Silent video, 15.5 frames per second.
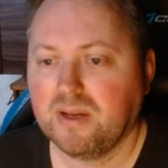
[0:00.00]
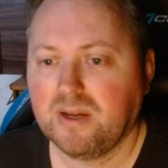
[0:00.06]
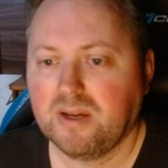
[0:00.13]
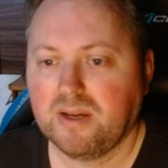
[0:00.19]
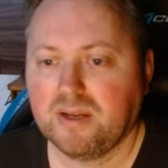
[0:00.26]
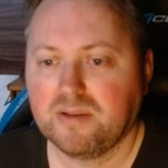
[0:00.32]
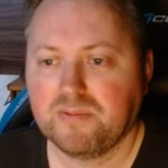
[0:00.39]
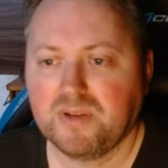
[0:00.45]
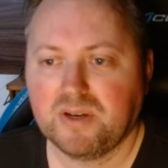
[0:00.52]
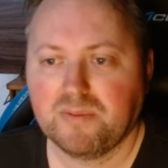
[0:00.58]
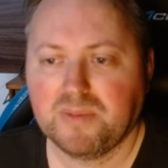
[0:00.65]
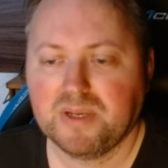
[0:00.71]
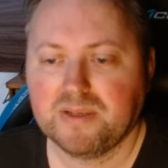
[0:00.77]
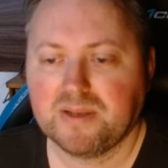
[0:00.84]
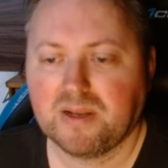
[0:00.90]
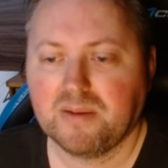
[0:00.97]
and we are
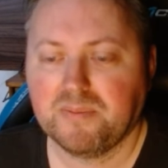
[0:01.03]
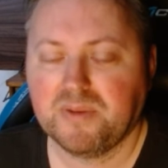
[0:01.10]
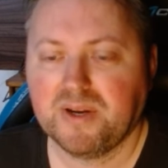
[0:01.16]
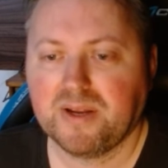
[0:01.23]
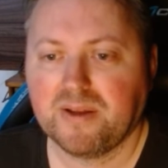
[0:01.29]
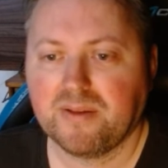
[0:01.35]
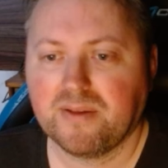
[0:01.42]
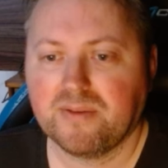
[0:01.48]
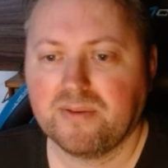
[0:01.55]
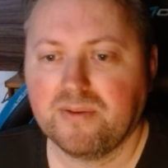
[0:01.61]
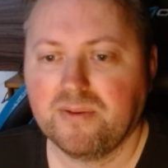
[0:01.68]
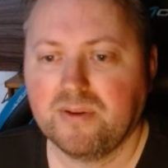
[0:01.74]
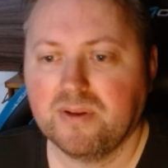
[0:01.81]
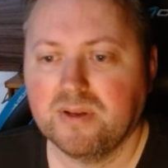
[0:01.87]
basically breaking through.